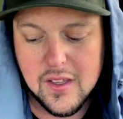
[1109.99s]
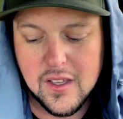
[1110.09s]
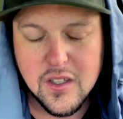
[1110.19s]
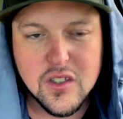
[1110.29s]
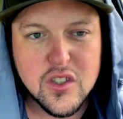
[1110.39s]

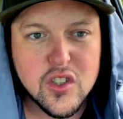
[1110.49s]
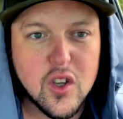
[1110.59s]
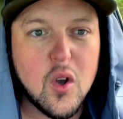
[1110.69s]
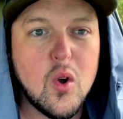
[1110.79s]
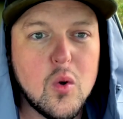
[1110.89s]
is
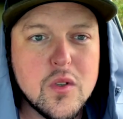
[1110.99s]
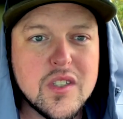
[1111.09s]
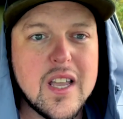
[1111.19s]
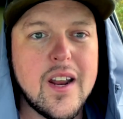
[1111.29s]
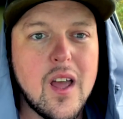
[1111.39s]
so
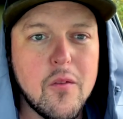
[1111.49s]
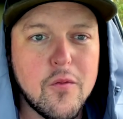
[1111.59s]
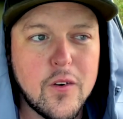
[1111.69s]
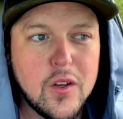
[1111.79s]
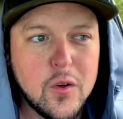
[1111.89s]
set up
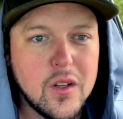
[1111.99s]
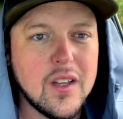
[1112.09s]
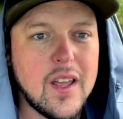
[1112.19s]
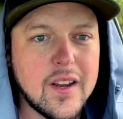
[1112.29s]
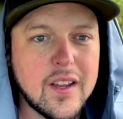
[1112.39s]
for you to,
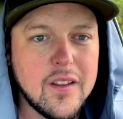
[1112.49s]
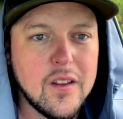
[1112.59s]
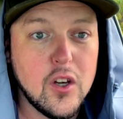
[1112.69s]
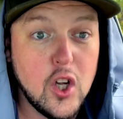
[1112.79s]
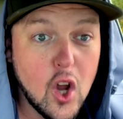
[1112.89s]
like,
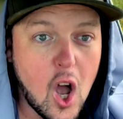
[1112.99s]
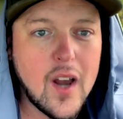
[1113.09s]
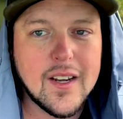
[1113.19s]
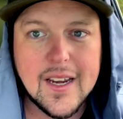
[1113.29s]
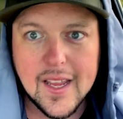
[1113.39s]
not
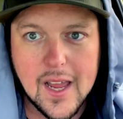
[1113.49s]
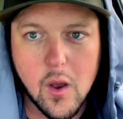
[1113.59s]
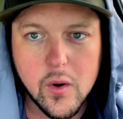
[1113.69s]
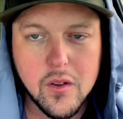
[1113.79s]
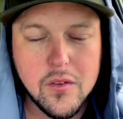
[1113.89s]
get
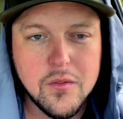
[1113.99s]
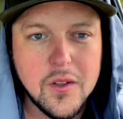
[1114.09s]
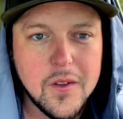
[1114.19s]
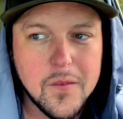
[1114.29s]
out of.